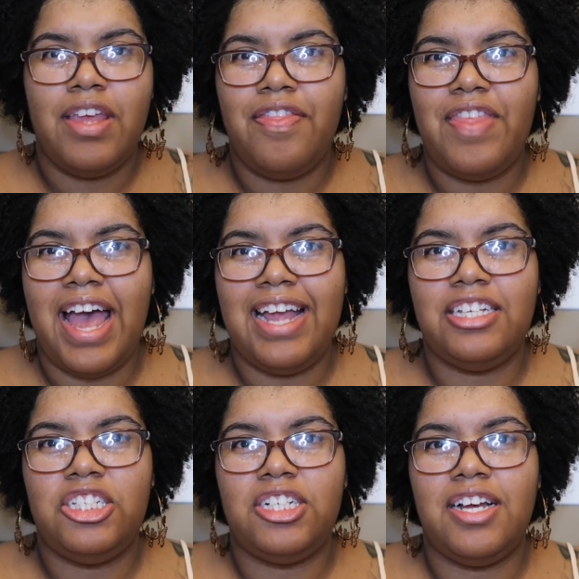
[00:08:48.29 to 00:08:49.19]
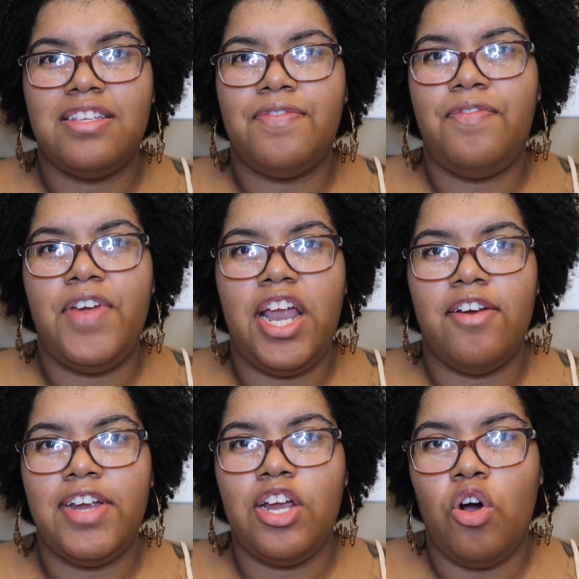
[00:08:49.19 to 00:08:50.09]
that is just
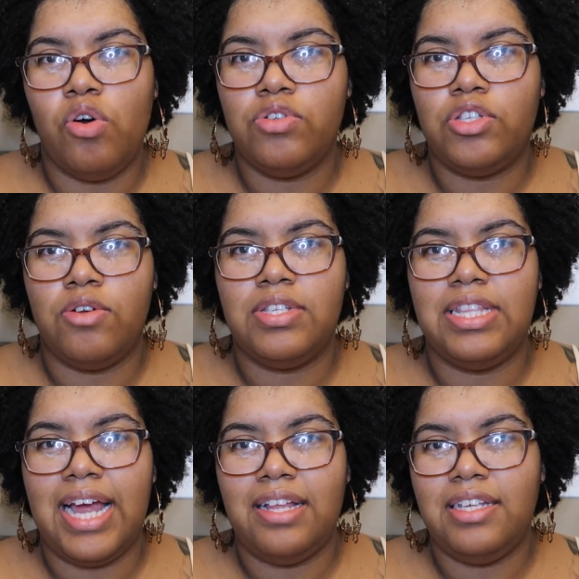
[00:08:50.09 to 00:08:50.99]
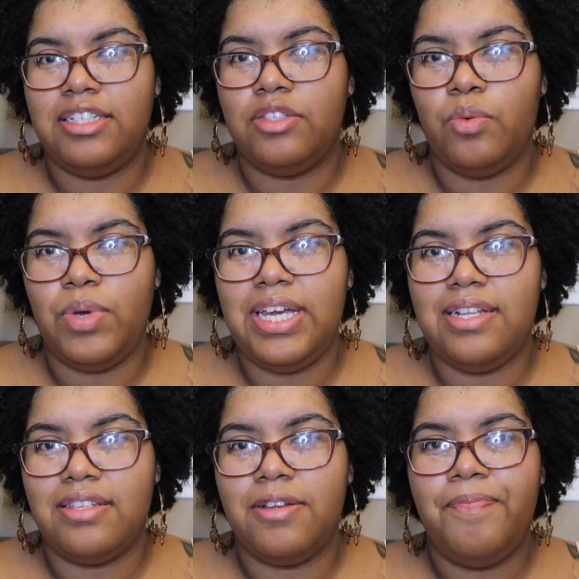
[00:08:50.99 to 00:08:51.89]
very so slightly
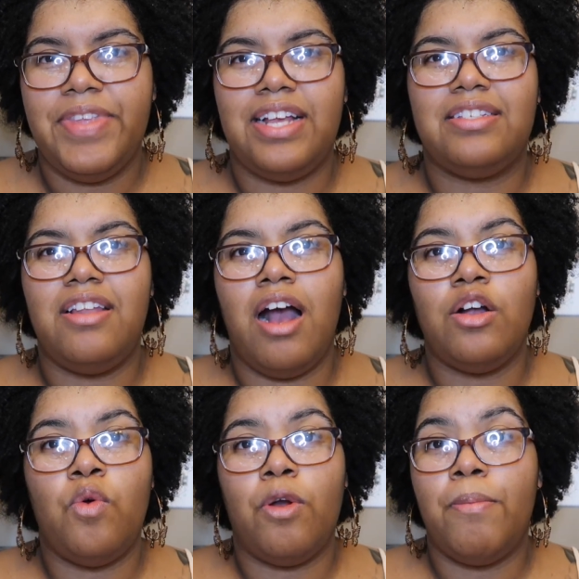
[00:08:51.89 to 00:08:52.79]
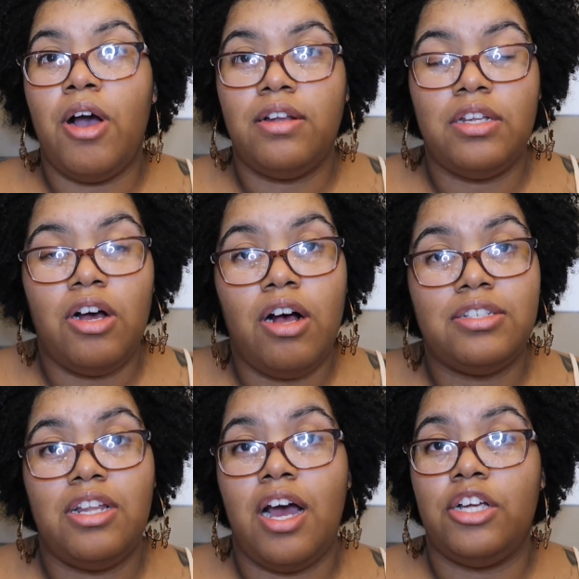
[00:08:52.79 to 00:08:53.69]
sweet. It's not gourmand at all.
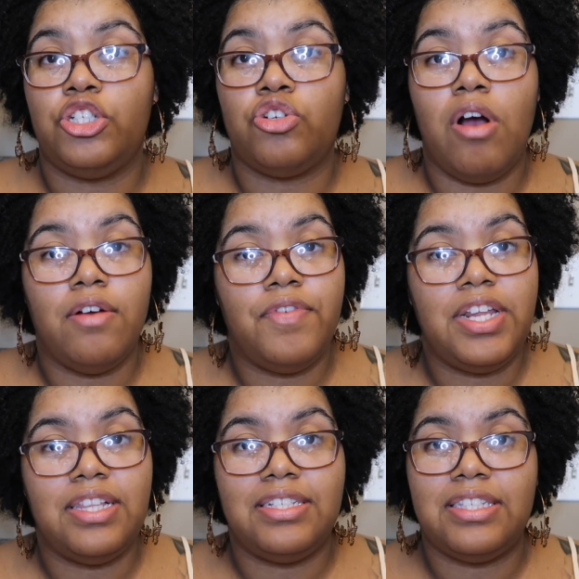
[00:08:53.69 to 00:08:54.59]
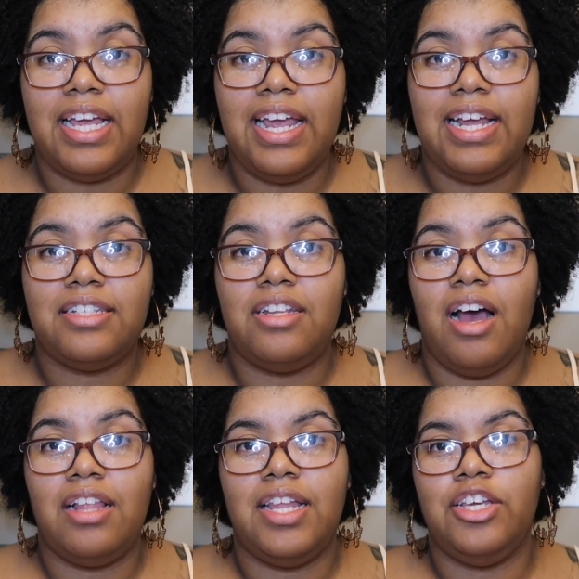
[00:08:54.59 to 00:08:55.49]
It's not a strong vanilla scent. It's
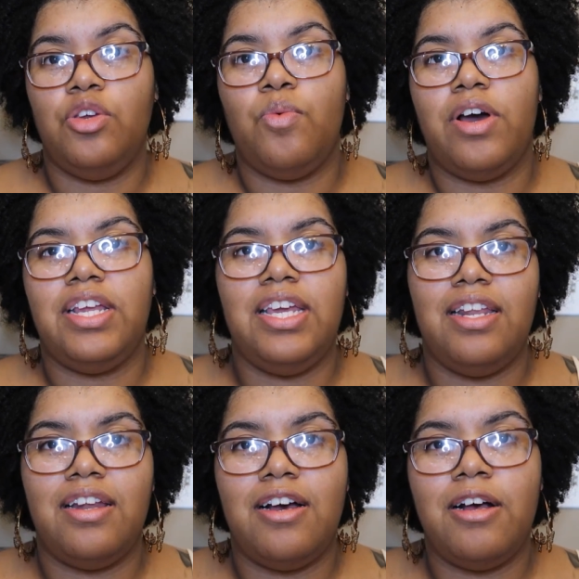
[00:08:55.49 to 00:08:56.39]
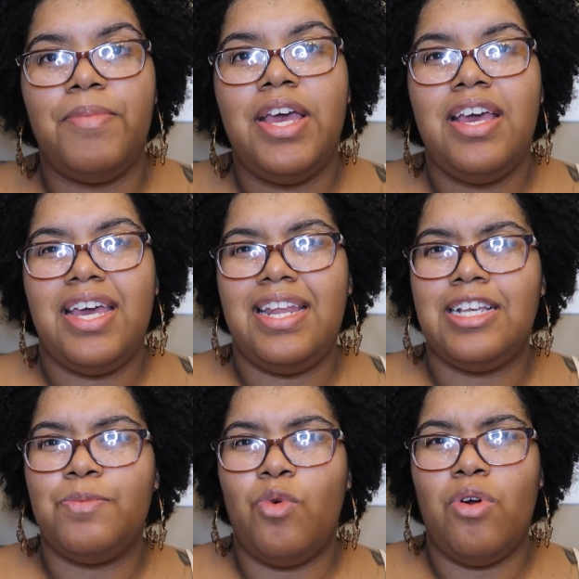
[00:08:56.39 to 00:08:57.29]
not like you want to eat it up. It
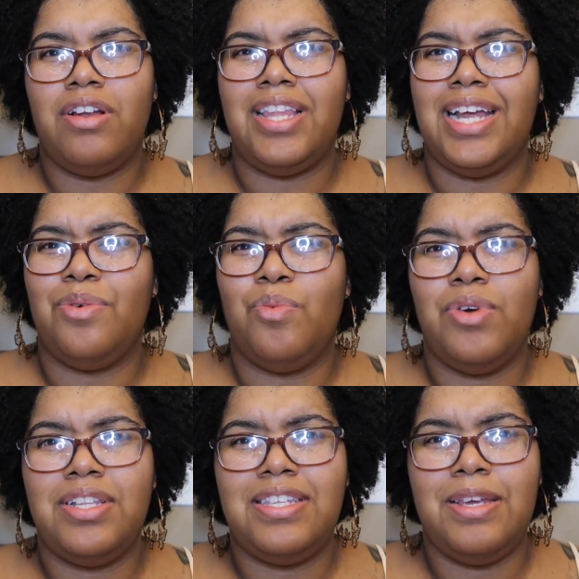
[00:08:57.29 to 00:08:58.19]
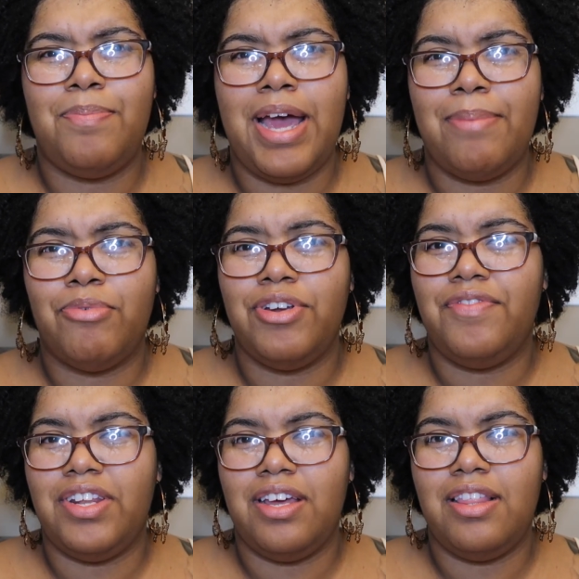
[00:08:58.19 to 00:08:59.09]
is more like woodsy, peppery
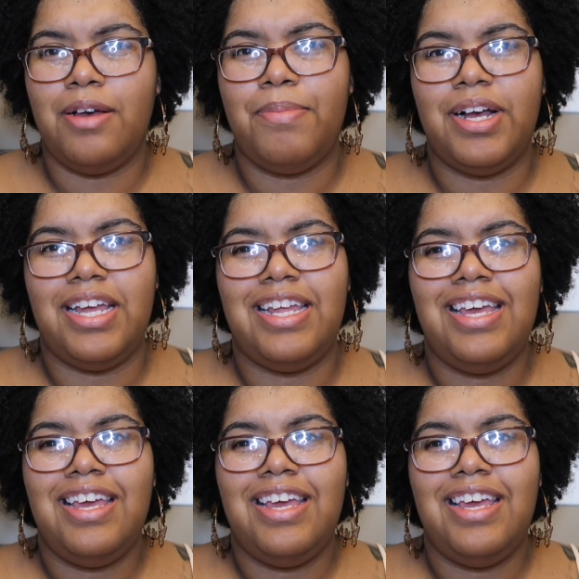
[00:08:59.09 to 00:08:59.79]
vanilla, but